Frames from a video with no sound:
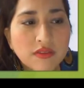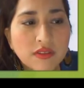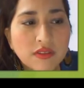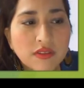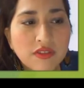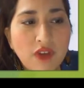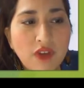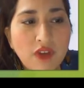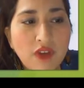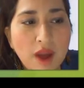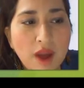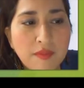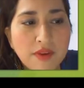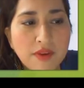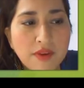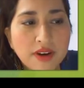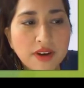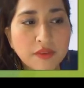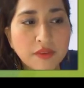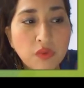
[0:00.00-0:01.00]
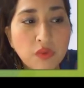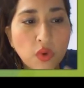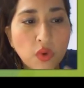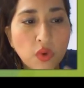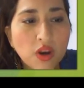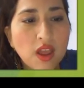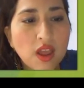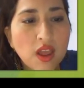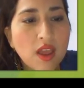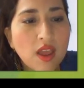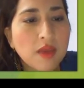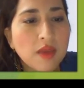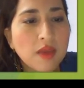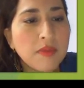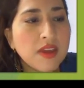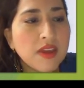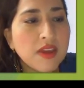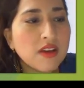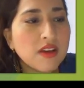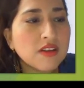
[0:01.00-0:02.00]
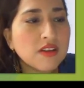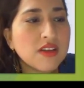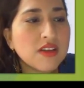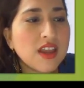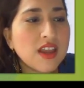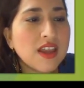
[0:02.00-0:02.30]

grammar rule, because